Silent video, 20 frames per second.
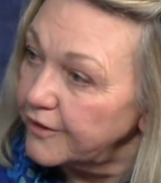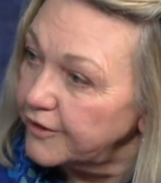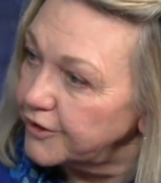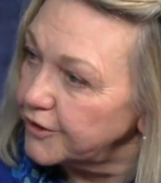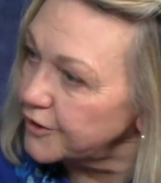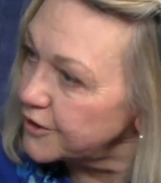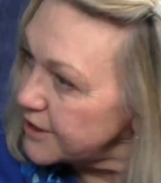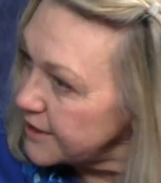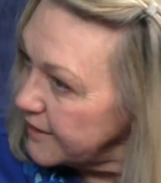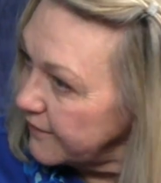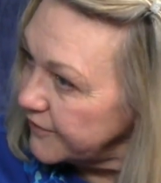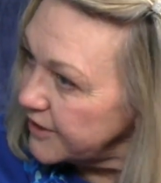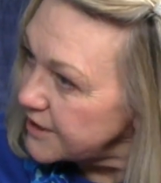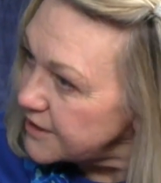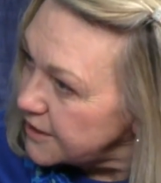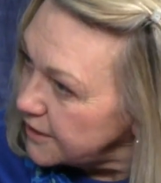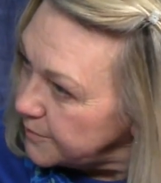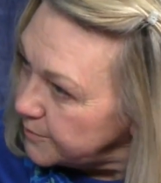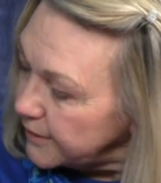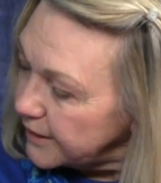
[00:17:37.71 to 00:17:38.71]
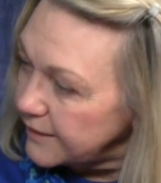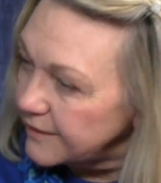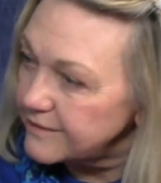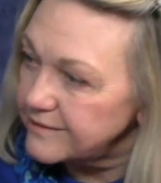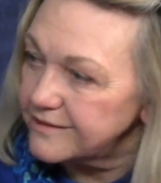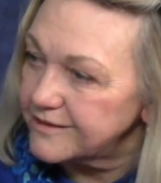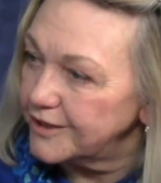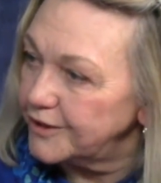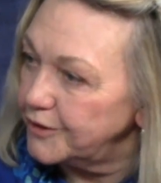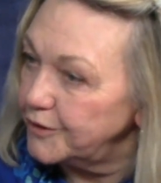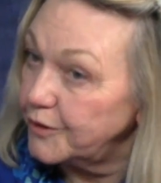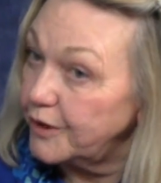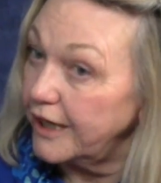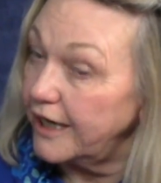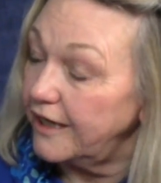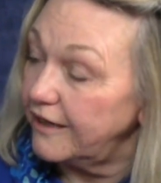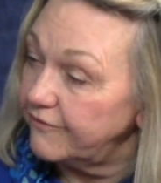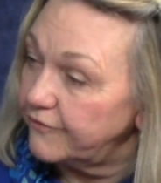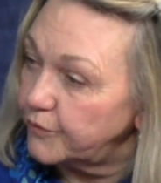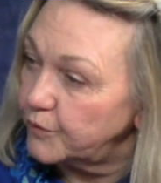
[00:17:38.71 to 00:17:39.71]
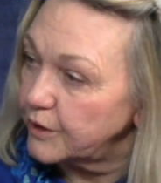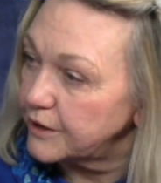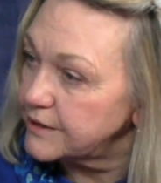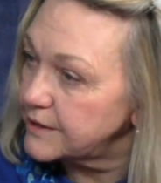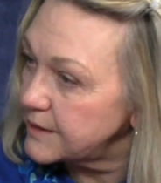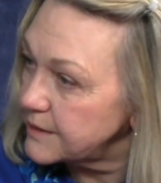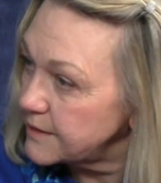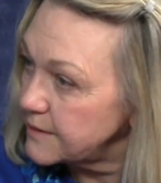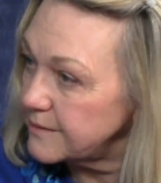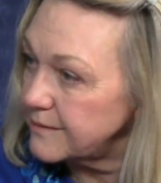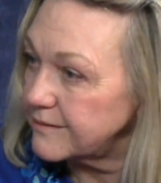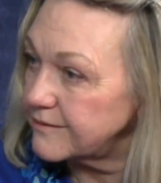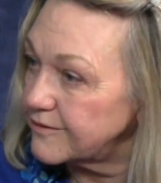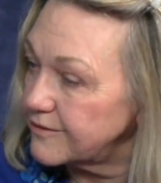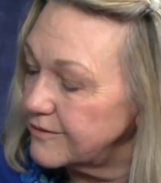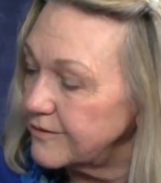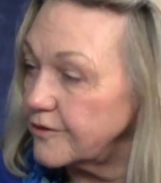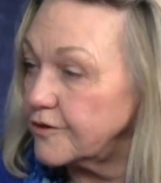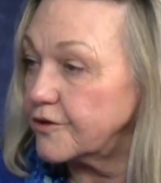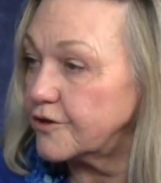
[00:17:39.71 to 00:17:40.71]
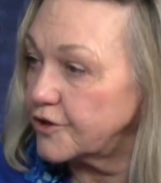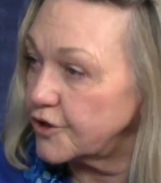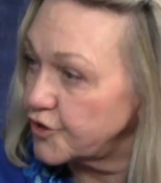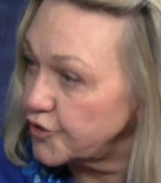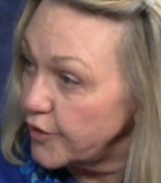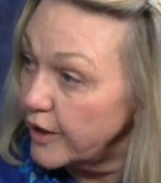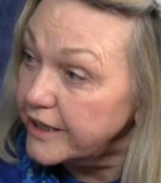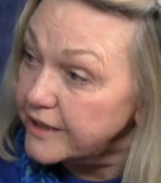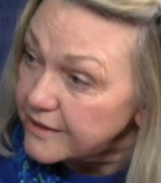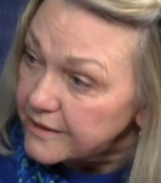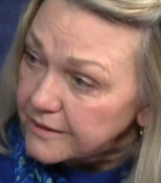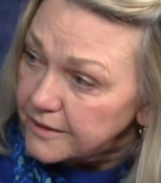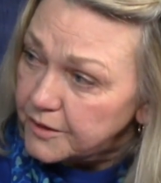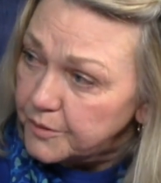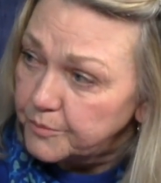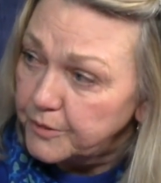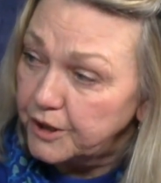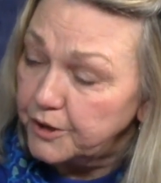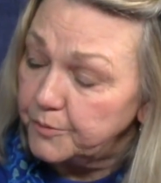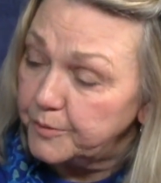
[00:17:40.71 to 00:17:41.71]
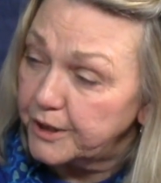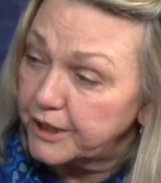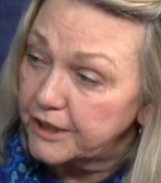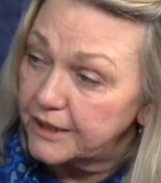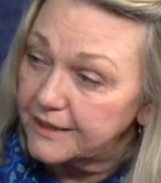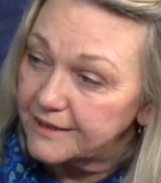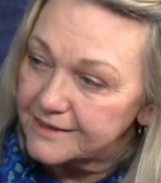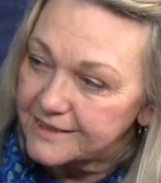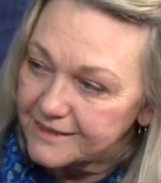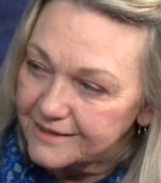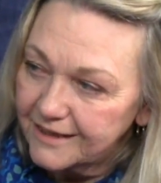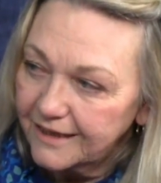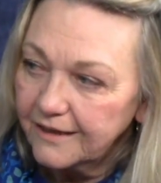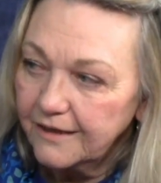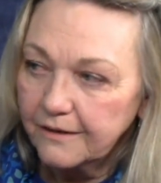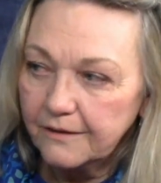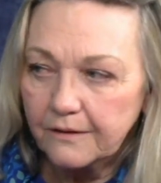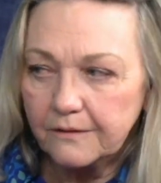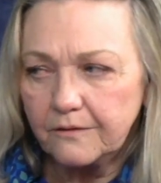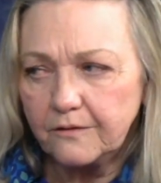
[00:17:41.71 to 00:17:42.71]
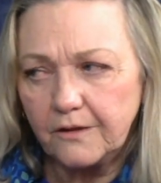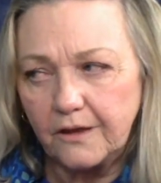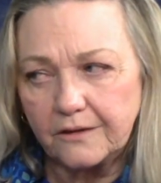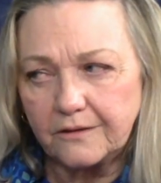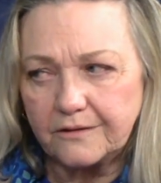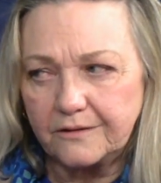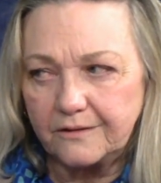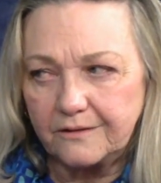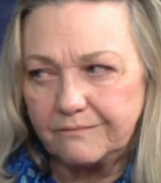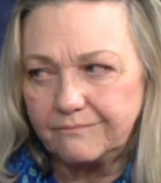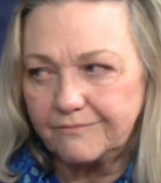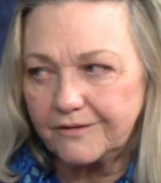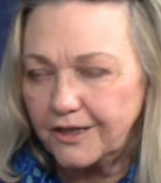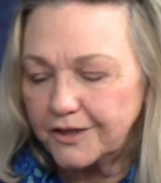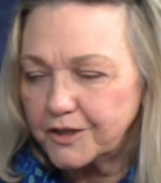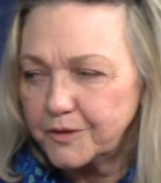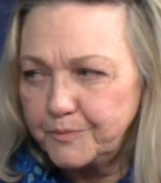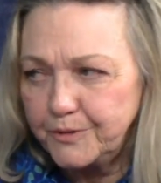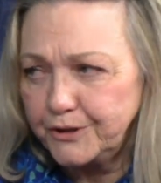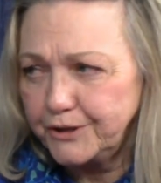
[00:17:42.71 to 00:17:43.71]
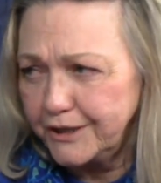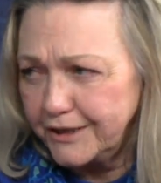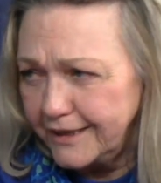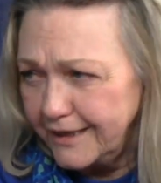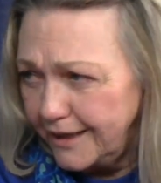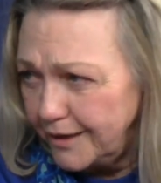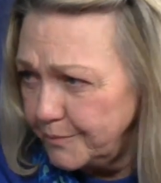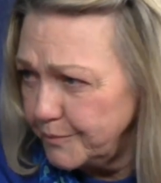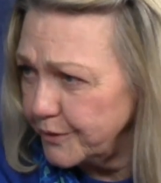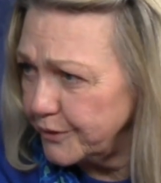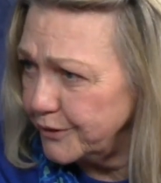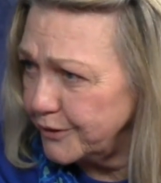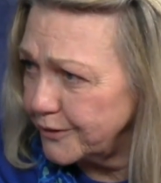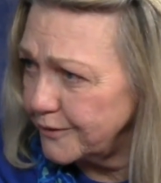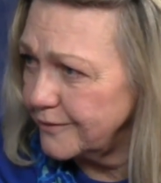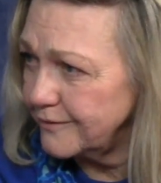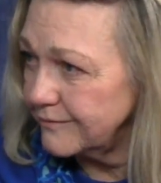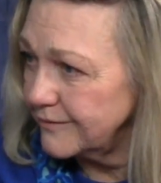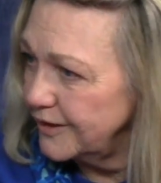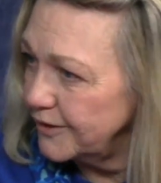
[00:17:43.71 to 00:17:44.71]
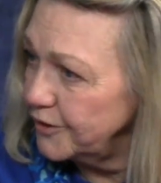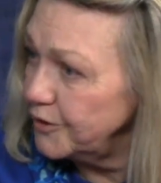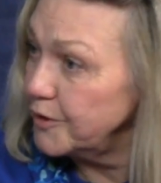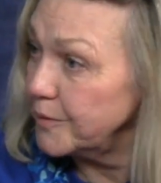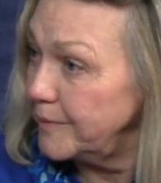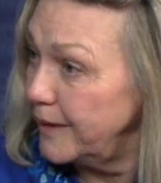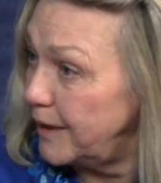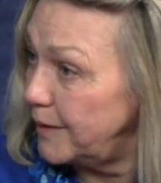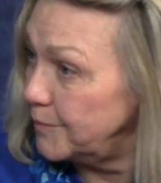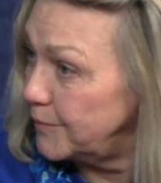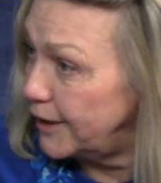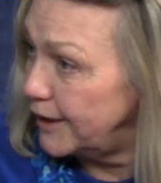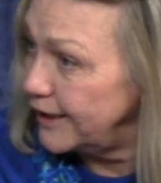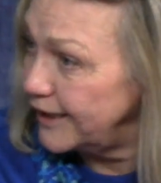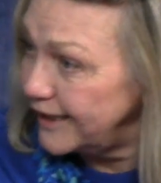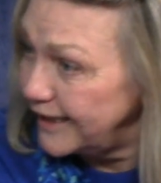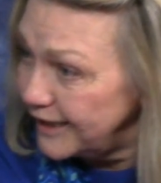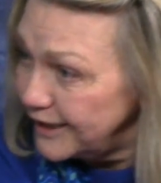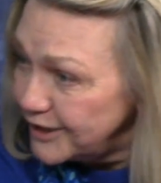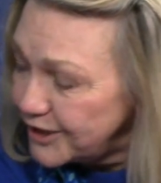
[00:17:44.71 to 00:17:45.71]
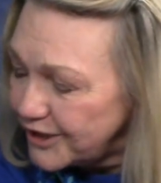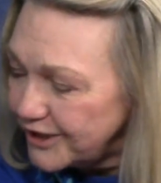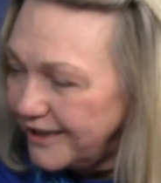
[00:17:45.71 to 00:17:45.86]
your 17 minutes that you gave was strengthened me because, not to, not to put you down, but you're, you're about my age.